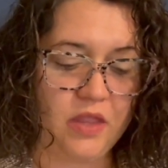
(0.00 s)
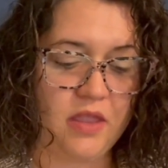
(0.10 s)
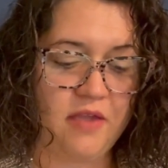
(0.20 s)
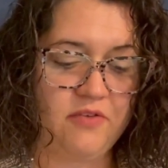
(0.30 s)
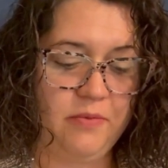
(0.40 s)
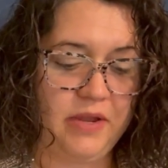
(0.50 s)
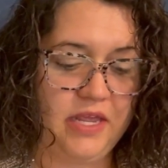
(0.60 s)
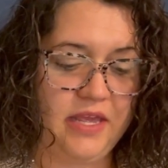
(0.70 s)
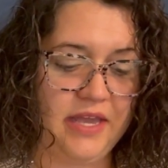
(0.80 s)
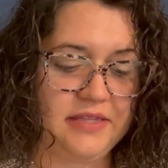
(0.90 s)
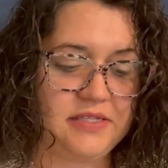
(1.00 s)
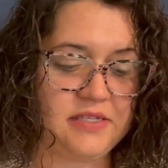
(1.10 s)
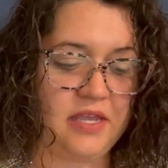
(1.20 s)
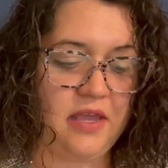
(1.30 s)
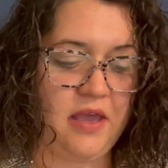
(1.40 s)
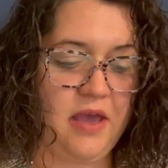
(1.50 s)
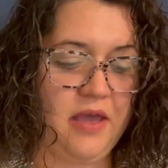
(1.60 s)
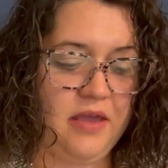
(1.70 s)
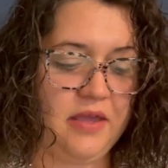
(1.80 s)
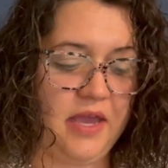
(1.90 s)
Everybody gets
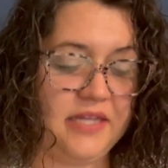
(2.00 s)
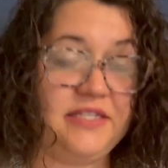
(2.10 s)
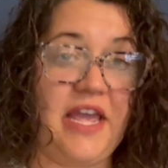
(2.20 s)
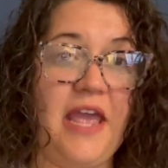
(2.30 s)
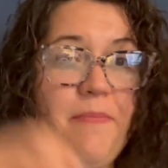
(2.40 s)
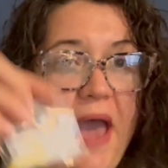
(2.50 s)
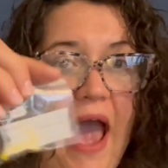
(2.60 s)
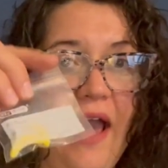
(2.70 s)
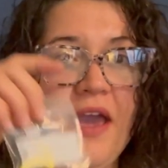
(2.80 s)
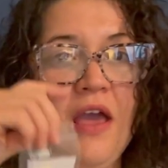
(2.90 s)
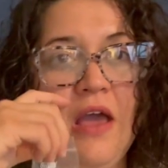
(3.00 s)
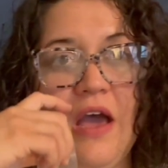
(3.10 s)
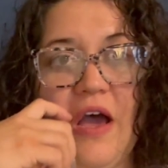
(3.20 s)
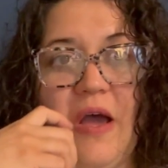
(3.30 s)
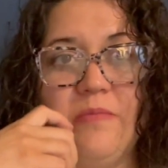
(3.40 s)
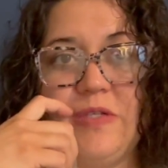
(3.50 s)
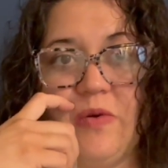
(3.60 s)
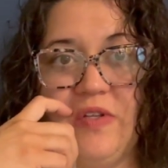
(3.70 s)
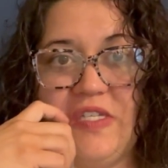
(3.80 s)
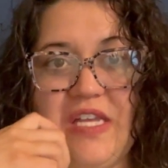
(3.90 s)
a day pack.
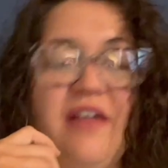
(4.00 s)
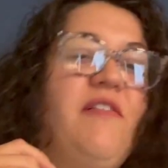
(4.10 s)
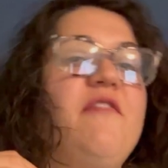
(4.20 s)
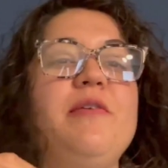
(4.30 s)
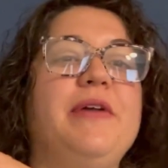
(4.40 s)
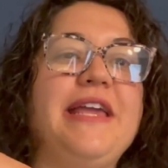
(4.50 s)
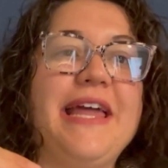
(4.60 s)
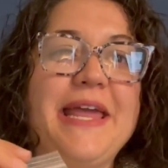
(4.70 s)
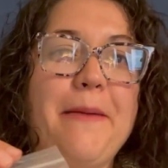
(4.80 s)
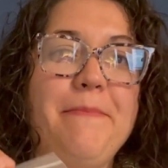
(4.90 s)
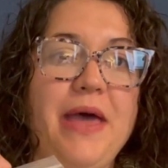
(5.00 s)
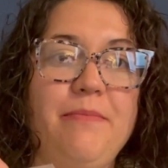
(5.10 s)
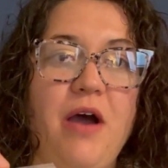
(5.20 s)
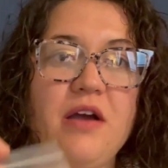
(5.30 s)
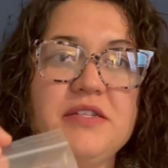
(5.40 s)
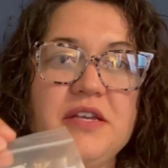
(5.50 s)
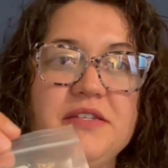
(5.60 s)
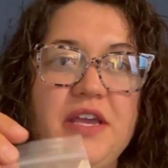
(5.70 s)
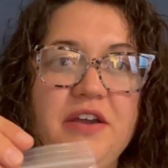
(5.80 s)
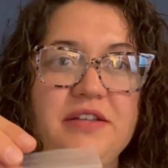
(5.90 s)
So instead of everybody getting a med box,
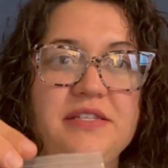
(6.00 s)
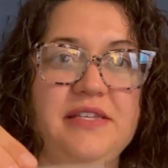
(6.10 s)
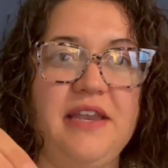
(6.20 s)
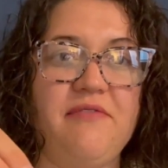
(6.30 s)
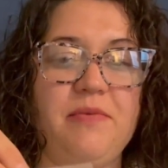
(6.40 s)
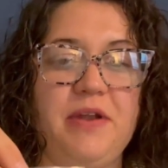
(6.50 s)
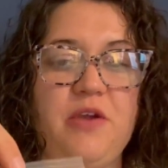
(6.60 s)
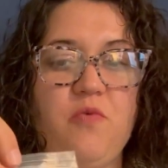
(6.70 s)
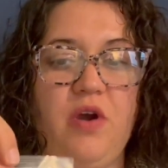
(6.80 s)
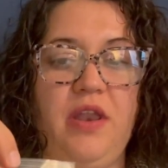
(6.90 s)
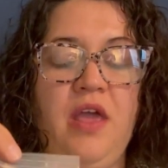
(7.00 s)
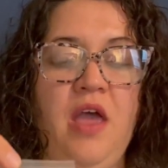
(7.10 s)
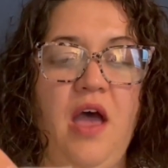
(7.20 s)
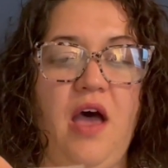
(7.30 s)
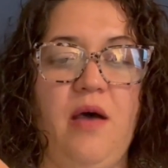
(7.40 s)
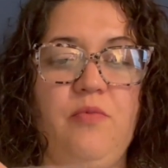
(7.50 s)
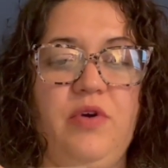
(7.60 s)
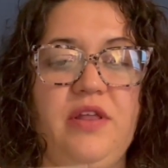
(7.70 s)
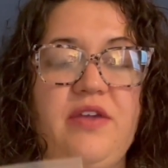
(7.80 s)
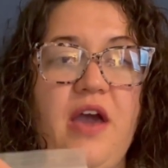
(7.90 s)
because I couldn't send everybody one
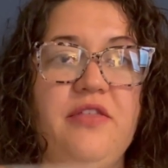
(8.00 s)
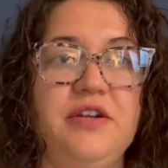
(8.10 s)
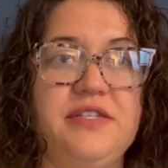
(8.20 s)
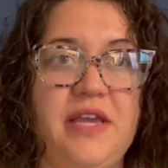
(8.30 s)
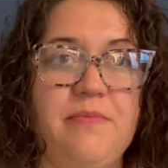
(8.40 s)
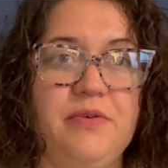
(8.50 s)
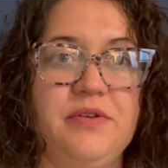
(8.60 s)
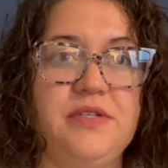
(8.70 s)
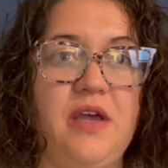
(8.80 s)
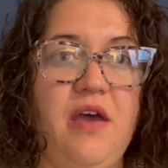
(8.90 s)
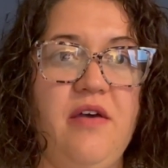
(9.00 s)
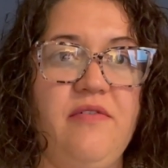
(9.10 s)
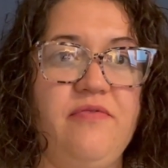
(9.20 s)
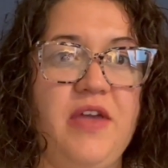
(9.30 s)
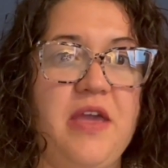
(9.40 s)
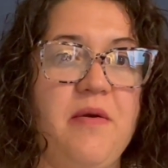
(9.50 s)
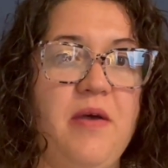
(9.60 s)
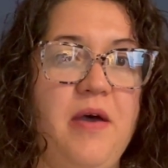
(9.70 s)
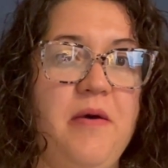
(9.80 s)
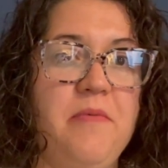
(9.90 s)
of the other samples of like a